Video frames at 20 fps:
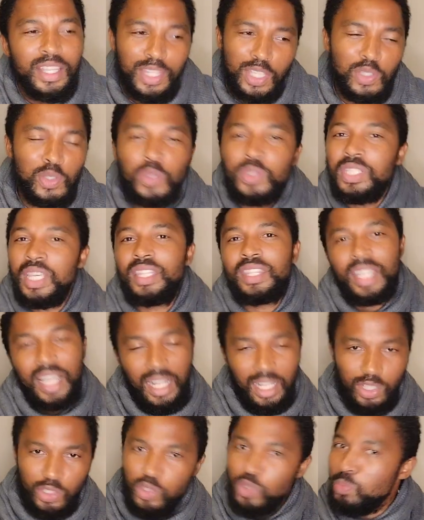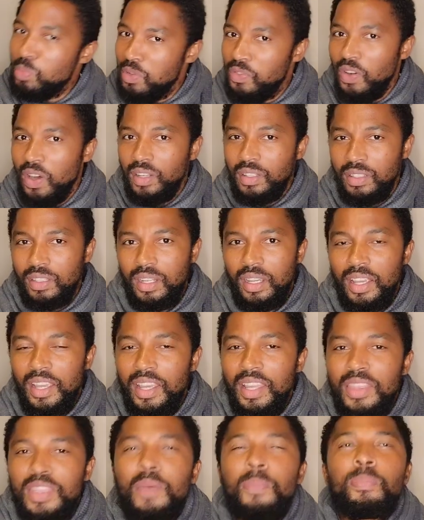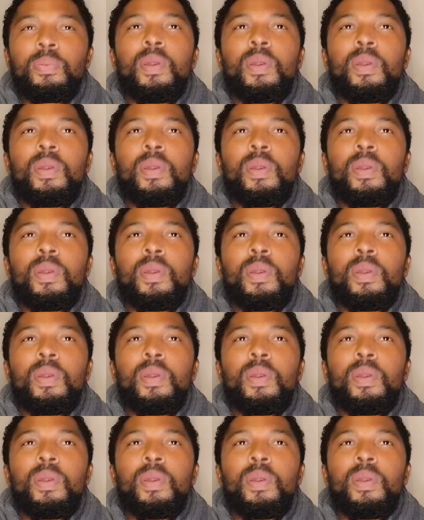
Then you take the L and you'd move on. The